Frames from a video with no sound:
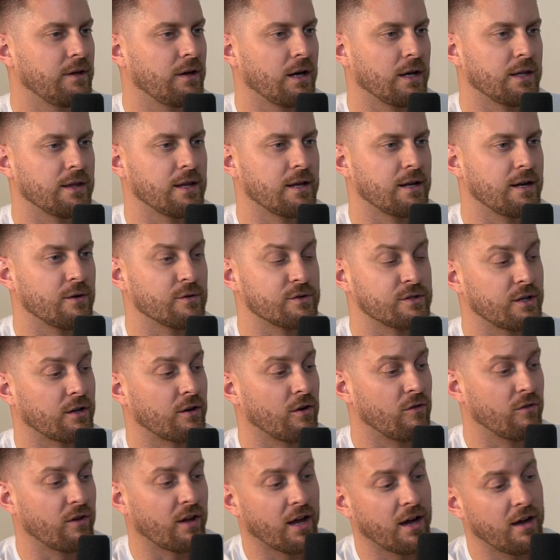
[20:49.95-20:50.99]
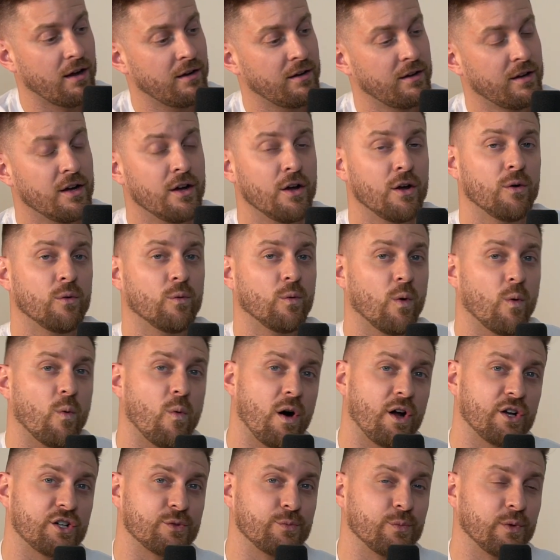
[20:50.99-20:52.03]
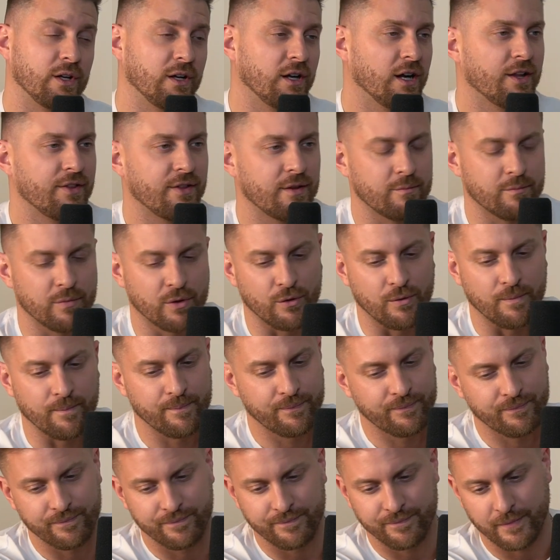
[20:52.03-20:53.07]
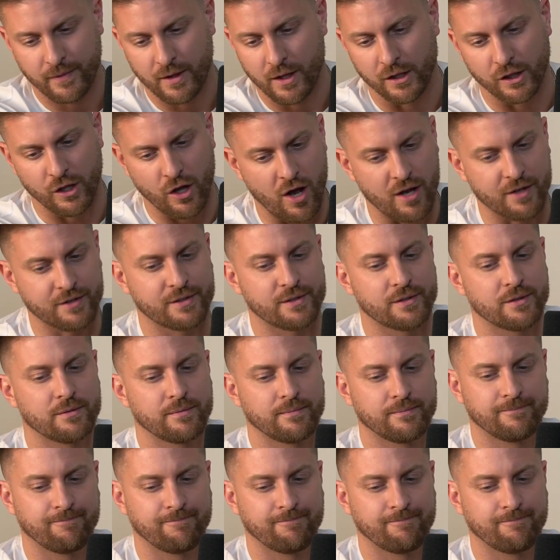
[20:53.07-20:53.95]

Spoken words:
And then I was like, oh, yeah? Well, watch me. And then boom, lost.